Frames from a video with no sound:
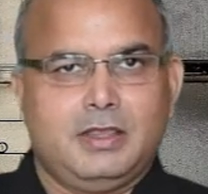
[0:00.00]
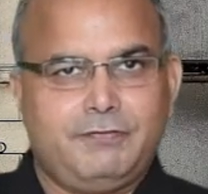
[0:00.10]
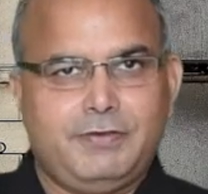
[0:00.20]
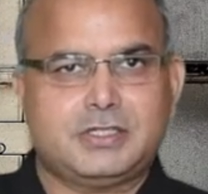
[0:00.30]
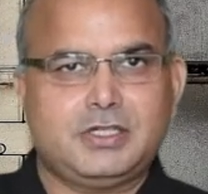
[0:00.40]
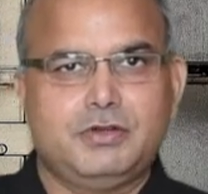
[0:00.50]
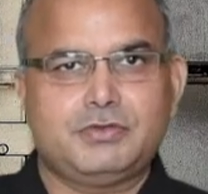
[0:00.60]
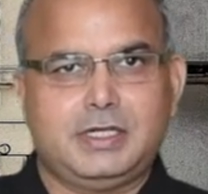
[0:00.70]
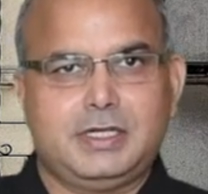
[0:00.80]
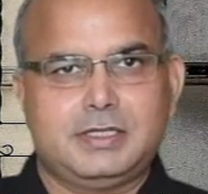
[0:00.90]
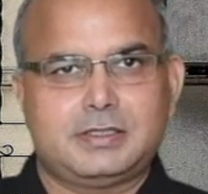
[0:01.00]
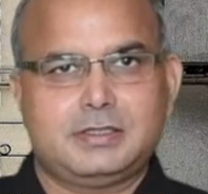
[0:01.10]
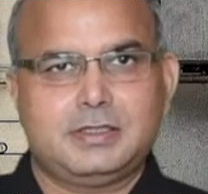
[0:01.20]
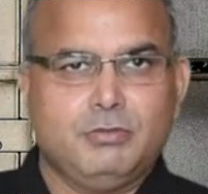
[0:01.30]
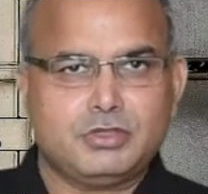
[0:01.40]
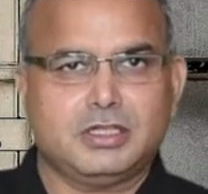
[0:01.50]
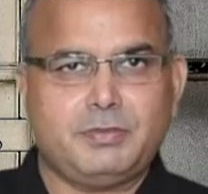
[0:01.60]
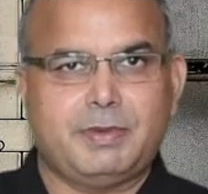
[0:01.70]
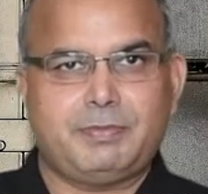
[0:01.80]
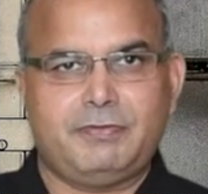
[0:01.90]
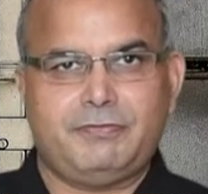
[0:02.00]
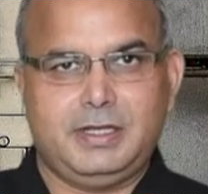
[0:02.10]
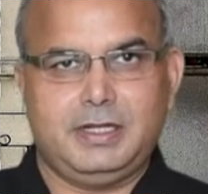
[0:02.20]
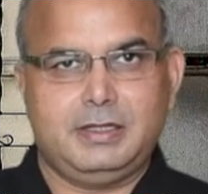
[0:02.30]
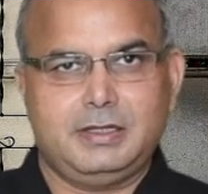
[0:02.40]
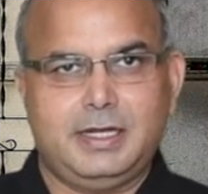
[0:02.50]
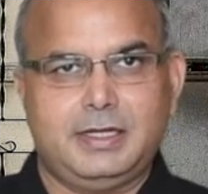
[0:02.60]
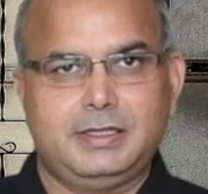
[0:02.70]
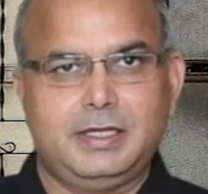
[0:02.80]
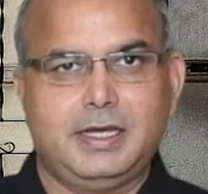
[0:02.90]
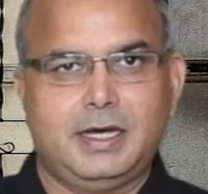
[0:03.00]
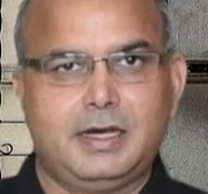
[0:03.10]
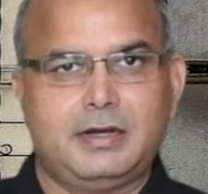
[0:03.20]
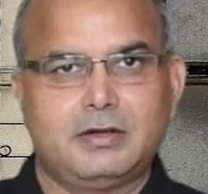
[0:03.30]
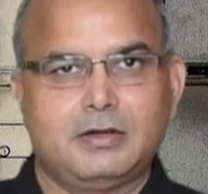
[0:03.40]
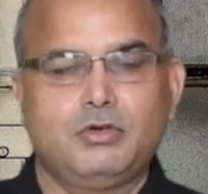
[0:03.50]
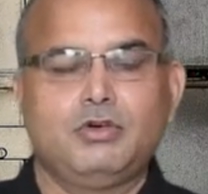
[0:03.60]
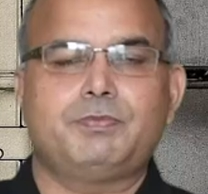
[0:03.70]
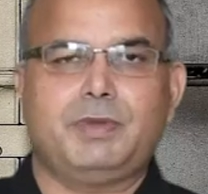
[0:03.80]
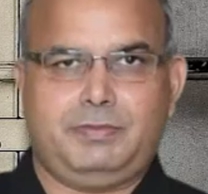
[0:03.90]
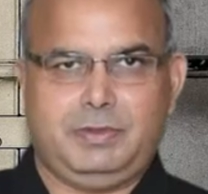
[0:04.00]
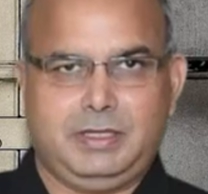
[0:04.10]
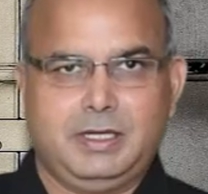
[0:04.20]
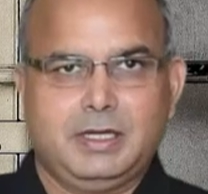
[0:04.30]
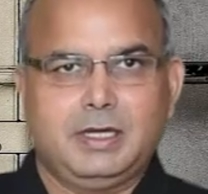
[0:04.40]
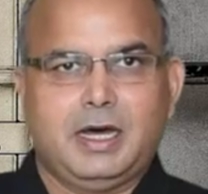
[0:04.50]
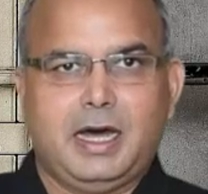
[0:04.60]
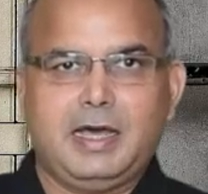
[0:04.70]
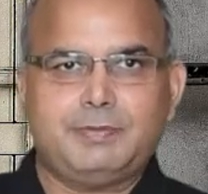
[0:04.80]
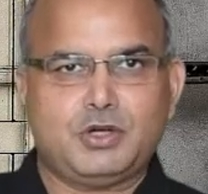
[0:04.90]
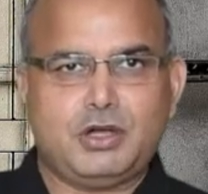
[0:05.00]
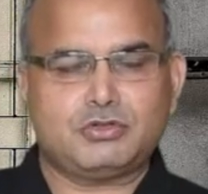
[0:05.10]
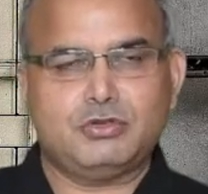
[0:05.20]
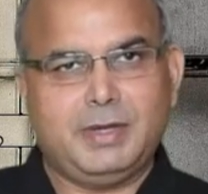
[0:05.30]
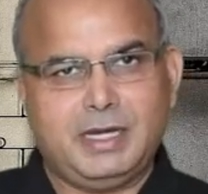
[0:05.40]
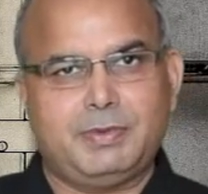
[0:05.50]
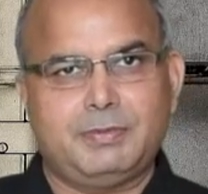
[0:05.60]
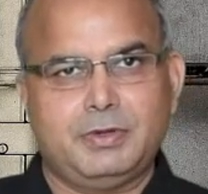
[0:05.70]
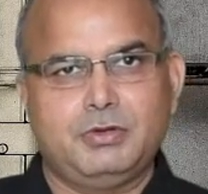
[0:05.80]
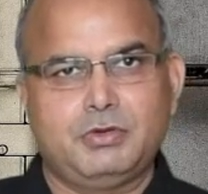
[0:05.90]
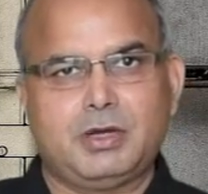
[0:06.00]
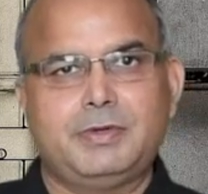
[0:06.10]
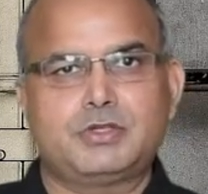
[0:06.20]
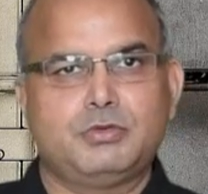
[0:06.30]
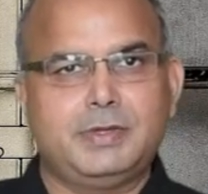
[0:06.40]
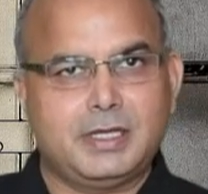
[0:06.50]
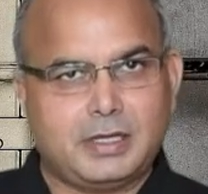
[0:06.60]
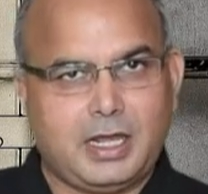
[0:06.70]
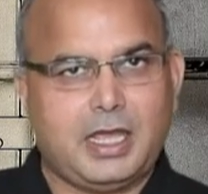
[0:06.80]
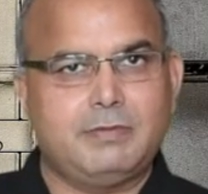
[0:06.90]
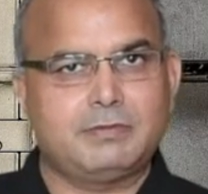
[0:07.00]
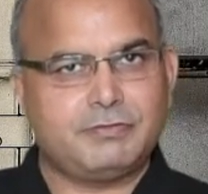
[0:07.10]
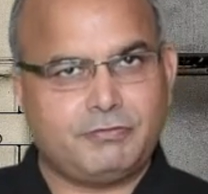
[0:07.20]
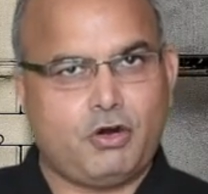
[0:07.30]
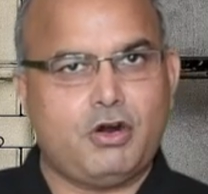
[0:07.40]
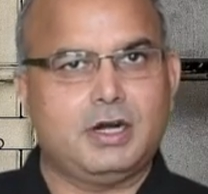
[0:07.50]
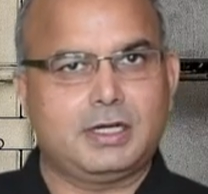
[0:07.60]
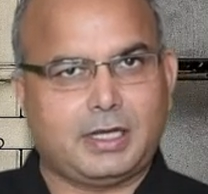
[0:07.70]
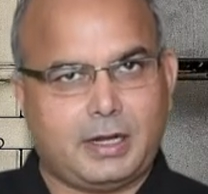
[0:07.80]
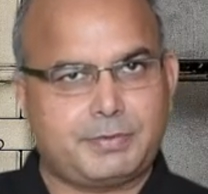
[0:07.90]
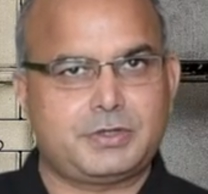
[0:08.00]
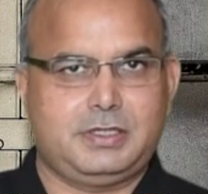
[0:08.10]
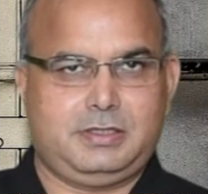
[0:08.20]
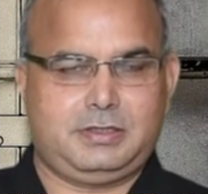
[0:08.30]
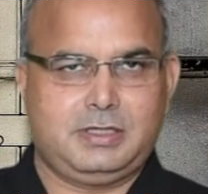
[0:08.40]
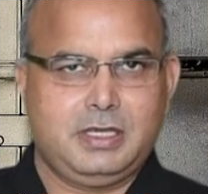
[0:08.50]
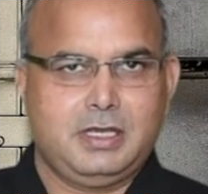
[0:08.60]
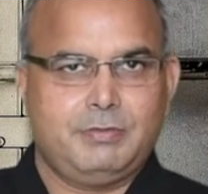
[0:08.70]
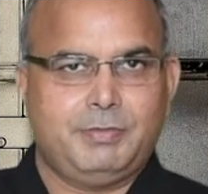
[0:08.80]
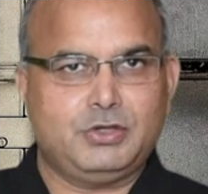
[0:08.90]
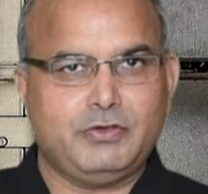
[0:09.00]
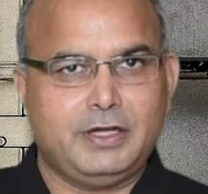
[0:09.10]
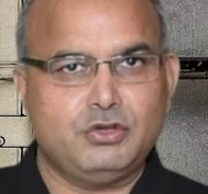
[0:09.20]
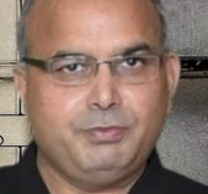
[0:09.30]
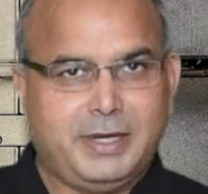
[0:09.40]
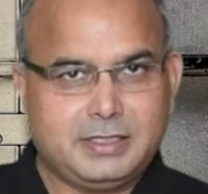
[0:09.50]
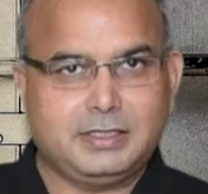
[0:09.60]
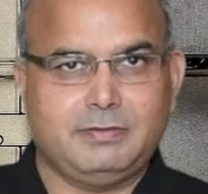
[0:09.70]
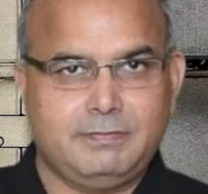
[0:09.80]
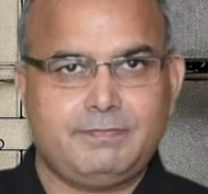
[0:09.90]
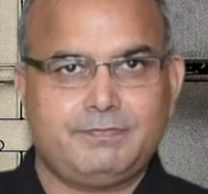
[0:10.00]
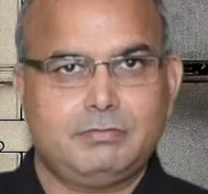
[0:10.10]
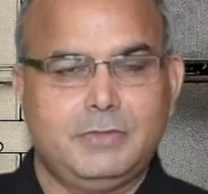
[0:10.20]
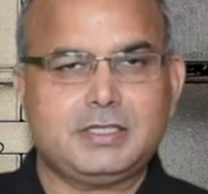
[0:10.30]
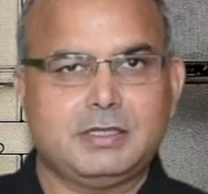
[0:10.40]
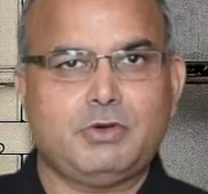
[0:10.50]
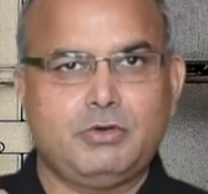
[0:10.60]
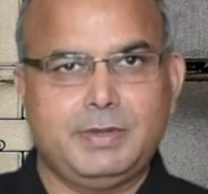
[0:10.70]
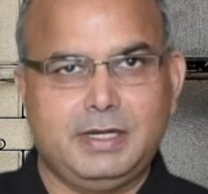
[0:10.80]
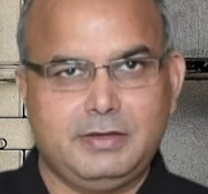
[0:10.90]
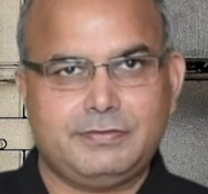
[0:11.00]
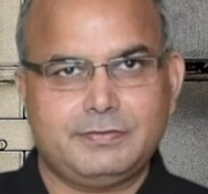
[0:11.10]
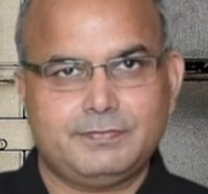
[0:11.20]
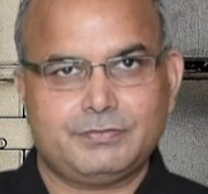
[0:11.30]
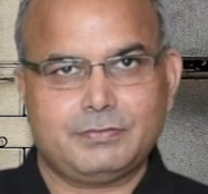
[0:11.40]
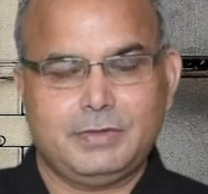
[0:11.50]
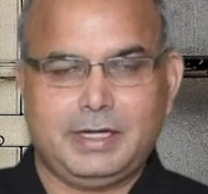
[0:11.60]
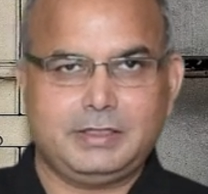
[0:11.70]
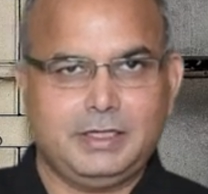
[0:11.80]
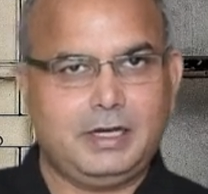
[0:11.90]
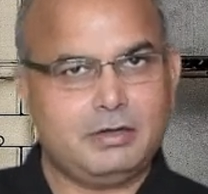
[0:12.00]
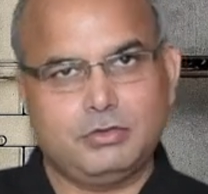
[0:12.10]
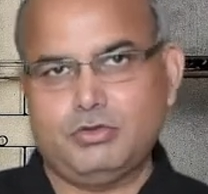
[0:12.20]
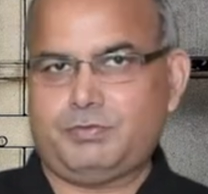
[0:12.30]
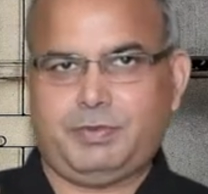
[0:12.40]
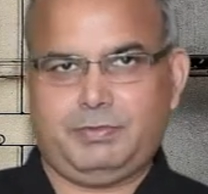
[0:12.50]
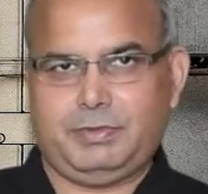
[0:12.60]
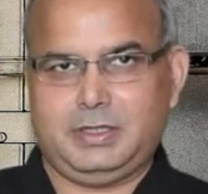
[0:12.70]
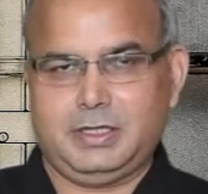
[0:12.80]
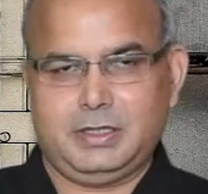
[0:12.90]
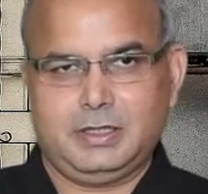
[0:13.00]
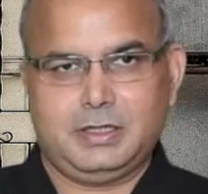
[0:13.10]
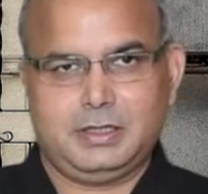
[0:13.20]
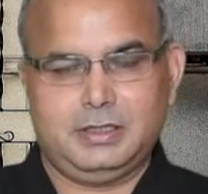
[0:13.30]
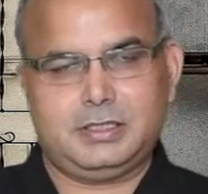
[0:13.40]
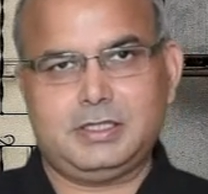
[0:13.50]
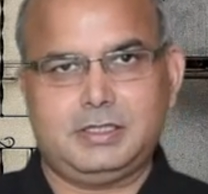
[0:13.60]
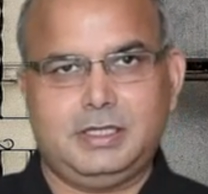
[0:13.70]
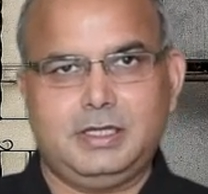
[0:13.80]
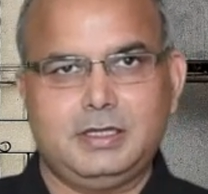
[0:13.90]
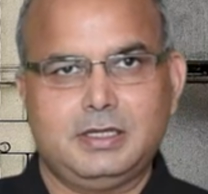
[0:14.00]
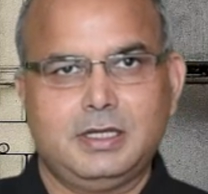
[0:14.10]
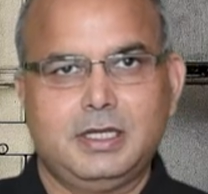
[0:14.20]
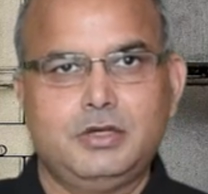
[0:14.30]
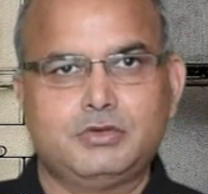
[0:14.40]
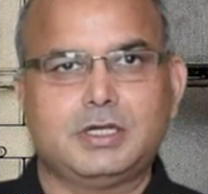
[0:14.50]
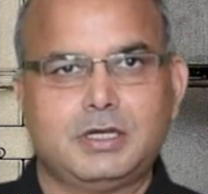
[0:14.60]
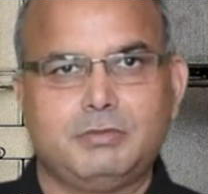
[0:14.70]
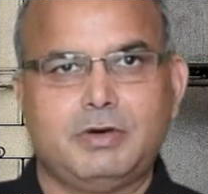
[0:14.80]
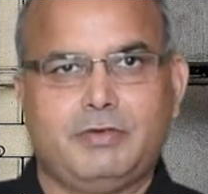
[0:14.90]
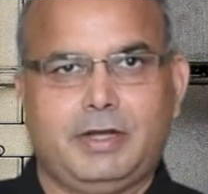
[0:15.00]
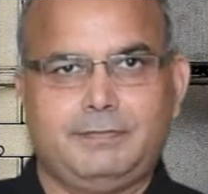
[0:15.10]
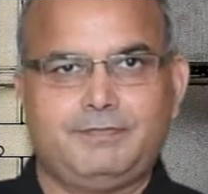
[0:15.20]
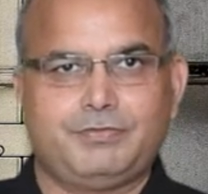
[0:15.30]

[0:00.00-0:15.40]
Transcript: The first illusion is most of the people feel that they are good people. I have talked to many people who commit so many crimes, fraud, corruptions, but when you meet them, they somehow believe that they are good people. This is the illusion number one.